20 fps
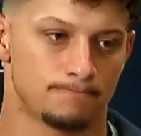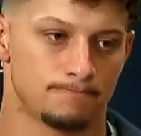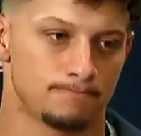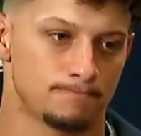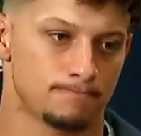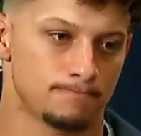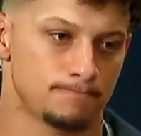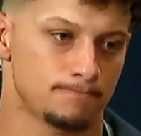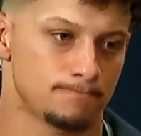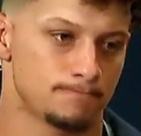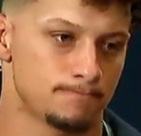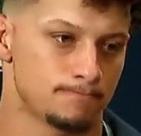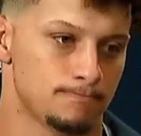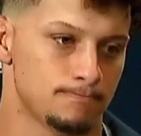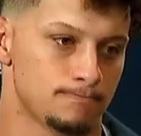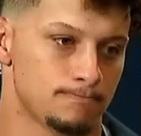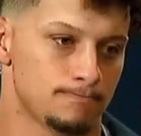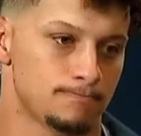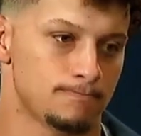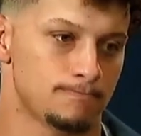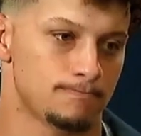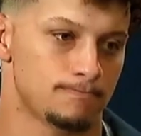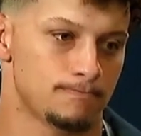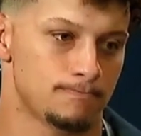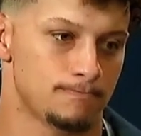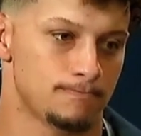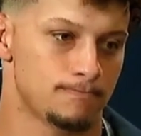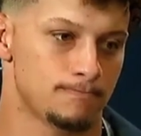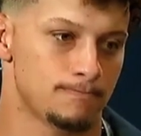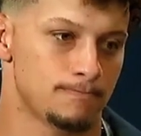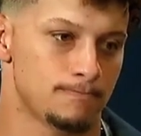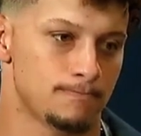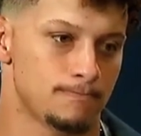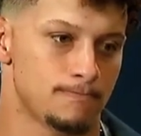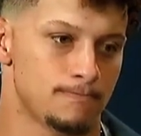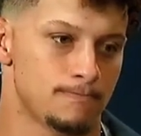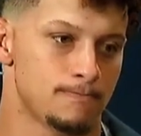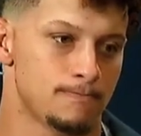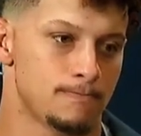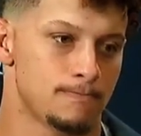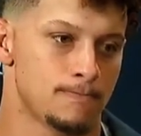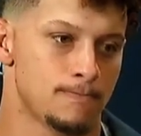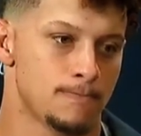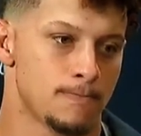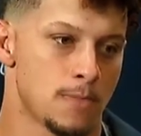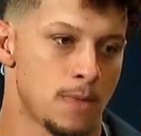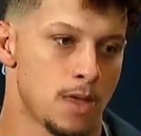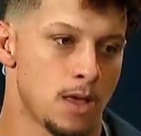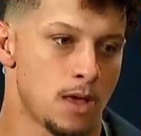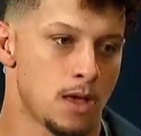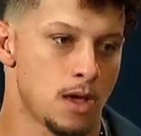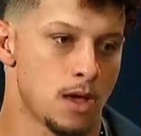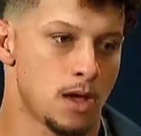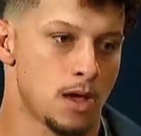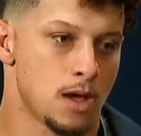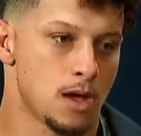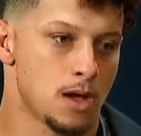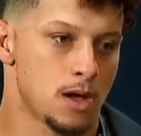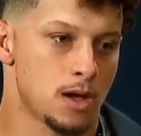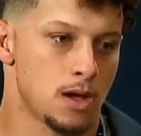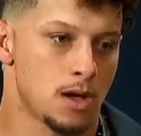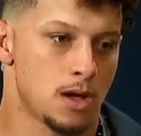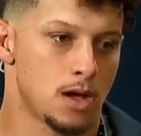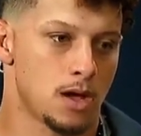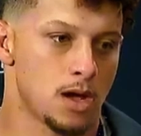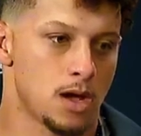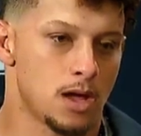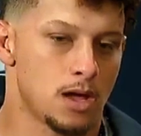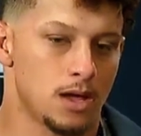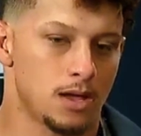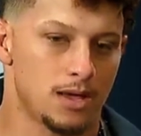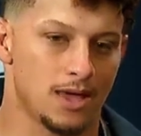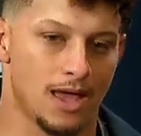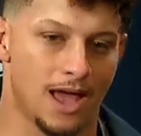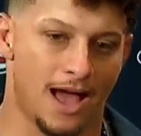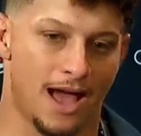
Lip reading: the most important thing the Chiefs need to focus on this offseason?